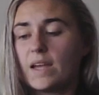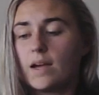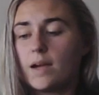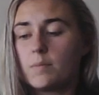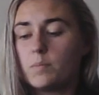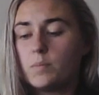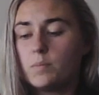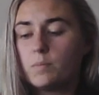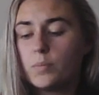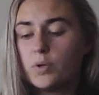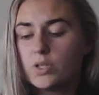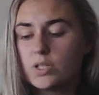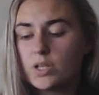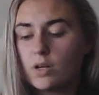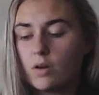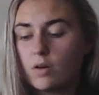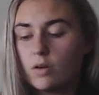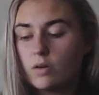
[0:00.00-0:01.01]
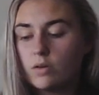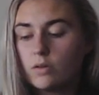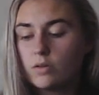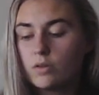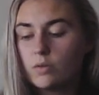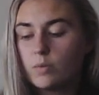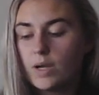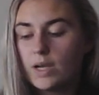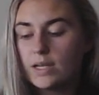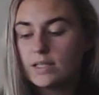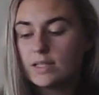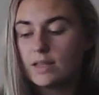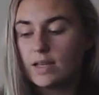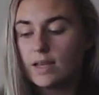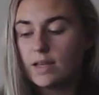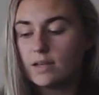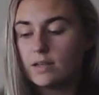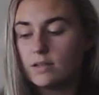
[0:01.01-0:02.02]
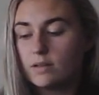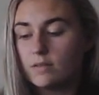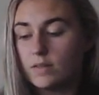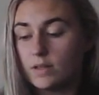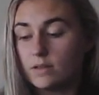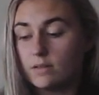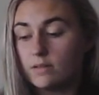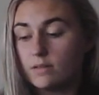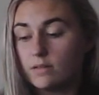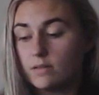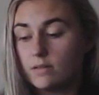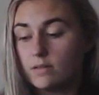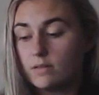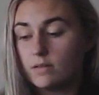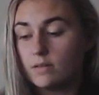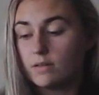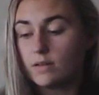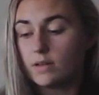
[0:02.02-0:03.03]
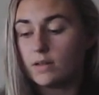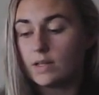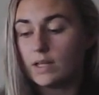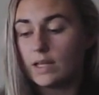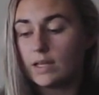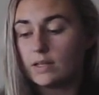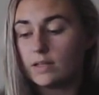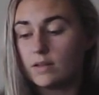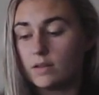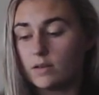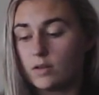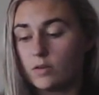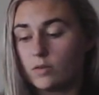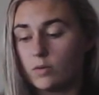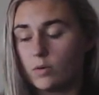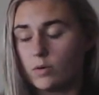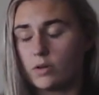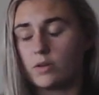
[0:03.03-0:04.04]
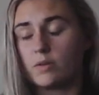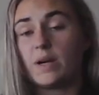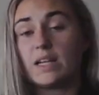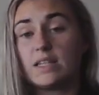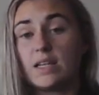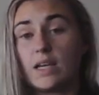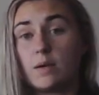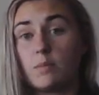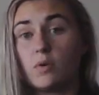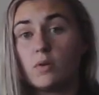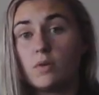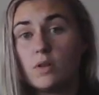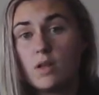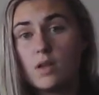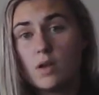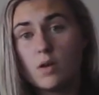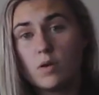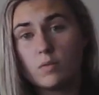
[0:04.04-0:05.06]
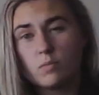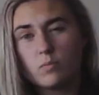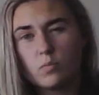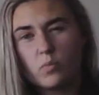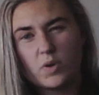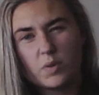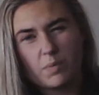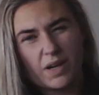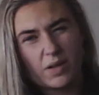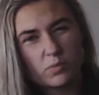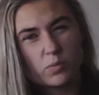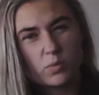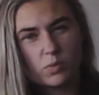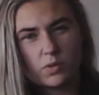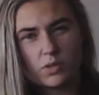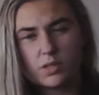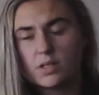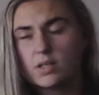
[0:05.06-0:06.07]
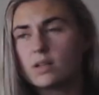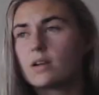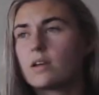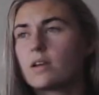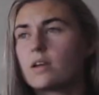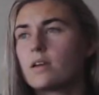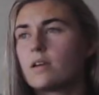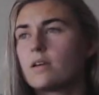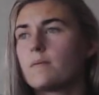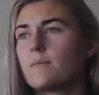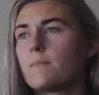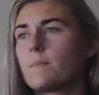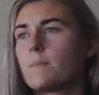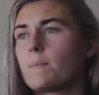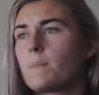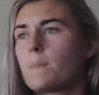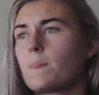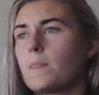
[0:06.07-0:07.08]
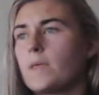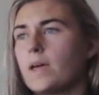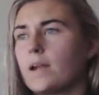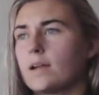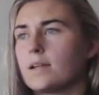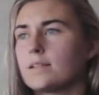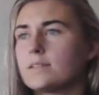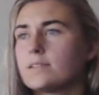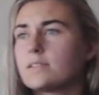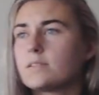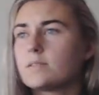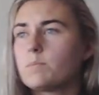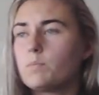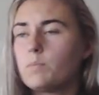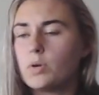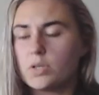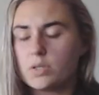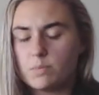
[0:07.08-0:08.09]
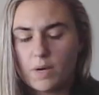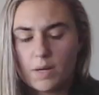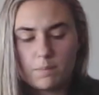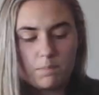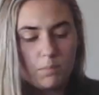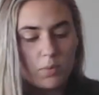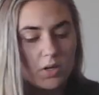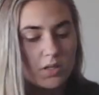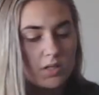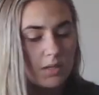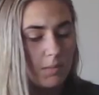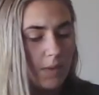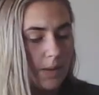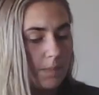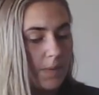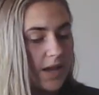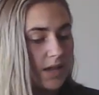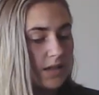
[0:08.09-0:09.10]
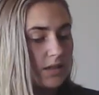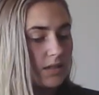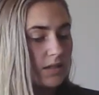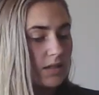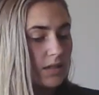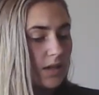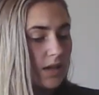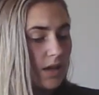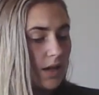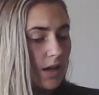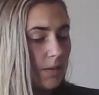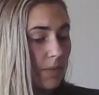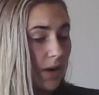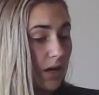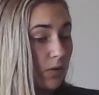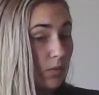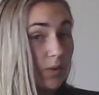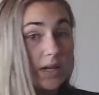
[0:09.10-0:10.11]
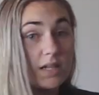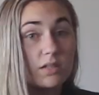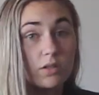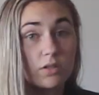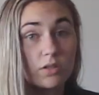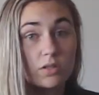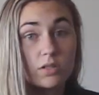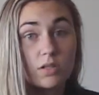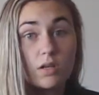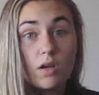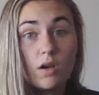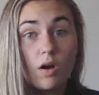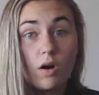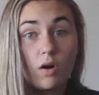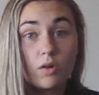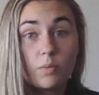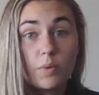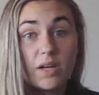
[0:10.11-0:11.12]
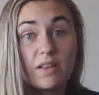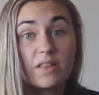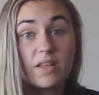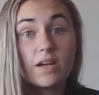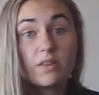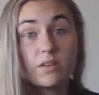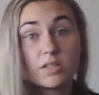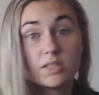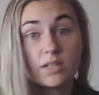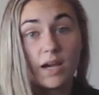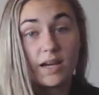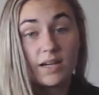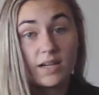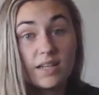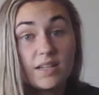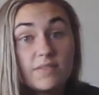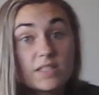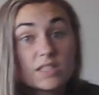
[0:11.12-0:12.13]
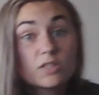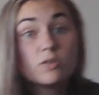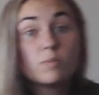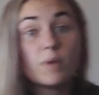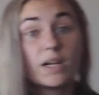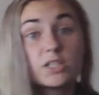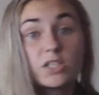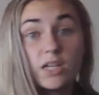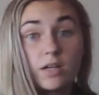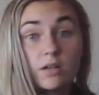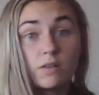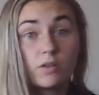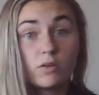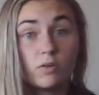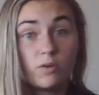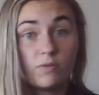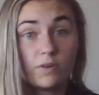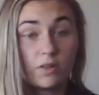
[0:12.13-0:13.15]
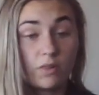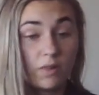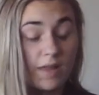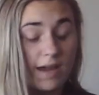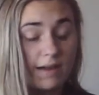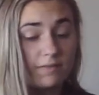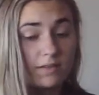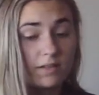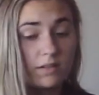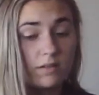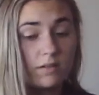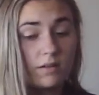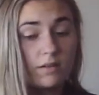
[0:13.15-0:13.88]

I push it all the way to the end of the corner of my table with my ruler. And I push my books and my pens and my erasers all the way to the other side, and I even scoot my chair a little over to the left.